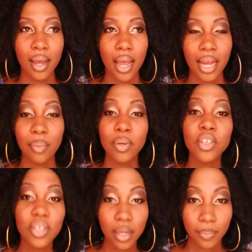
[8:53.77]
And I
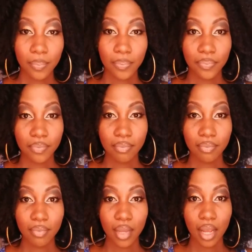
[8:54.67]
pushed him.
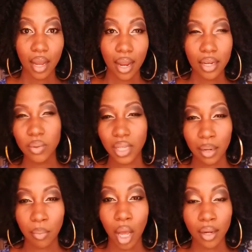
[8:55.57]
And he was
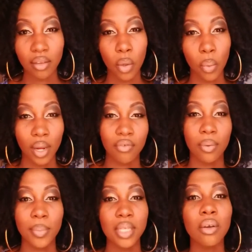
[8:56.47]
like blocking the way for
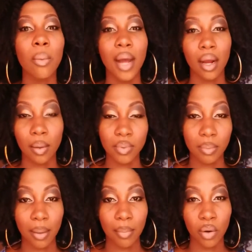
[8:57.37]
me to go back up to
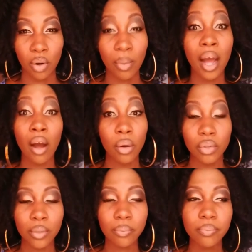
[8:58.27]
my mo- my
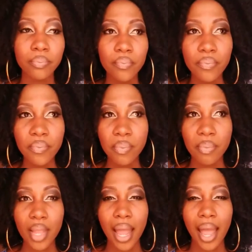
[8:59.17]
house.
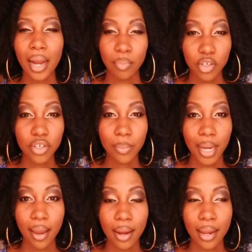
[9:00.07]
And I pushed him
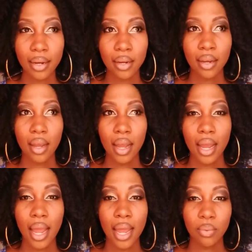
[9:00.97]
again and
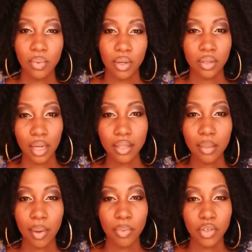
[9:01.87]
and the second
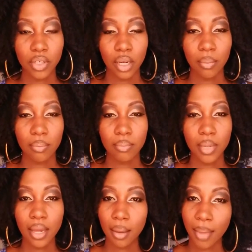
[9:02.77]
time I pushed him,
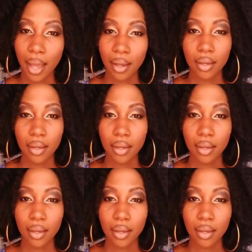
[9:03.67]
he came back.